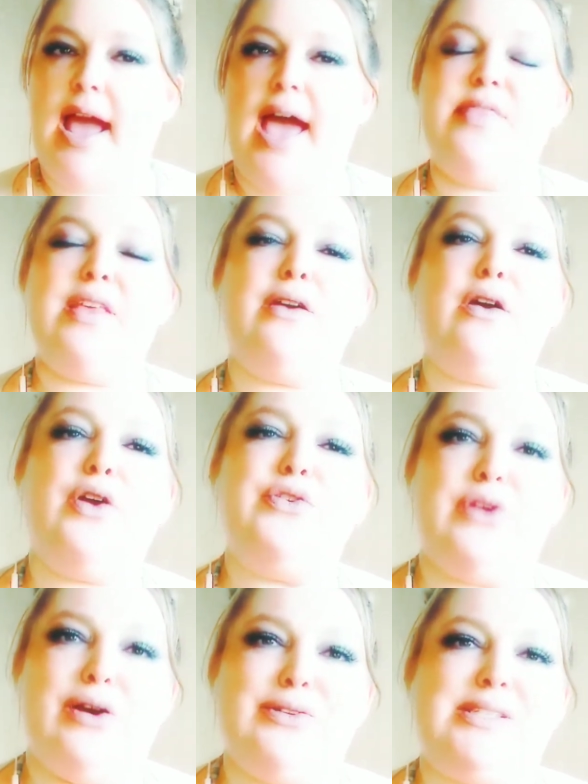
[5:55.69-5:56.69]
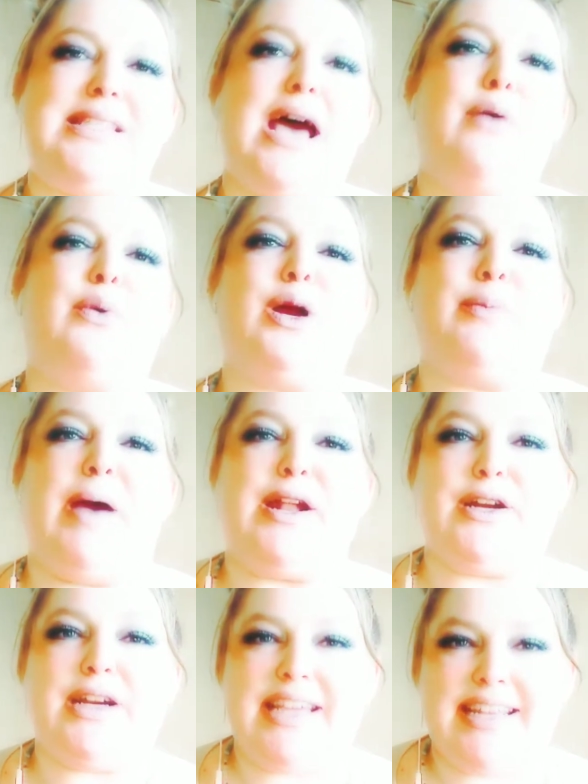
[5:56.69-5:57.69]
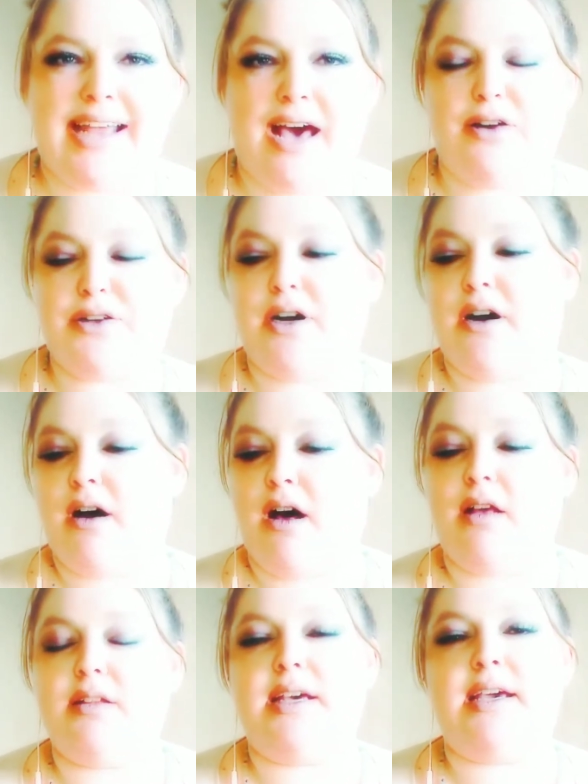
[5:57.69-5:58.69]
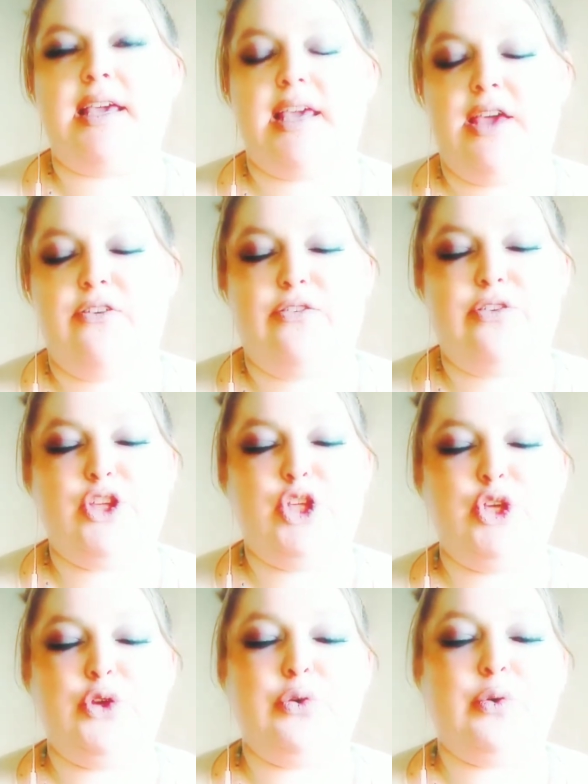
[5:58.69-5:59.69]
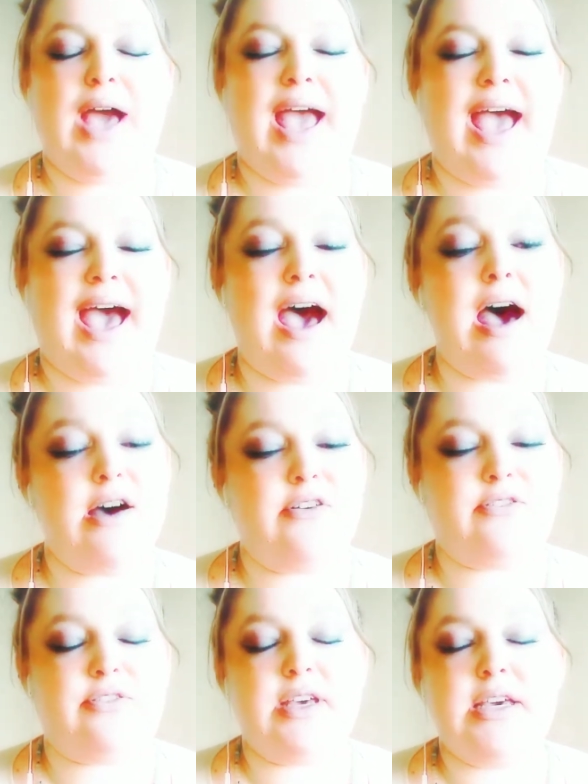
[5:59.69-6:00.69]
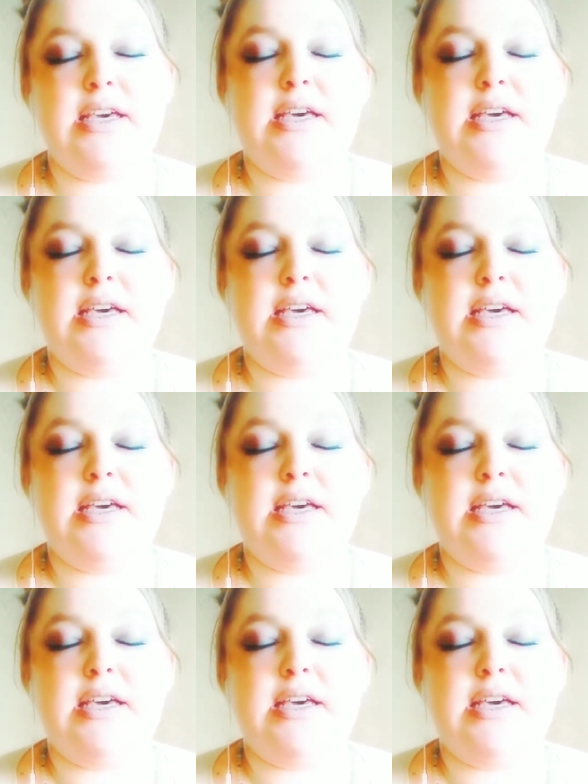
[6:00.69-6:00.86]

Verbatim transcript: and there are notes that work better in alcohol. If you have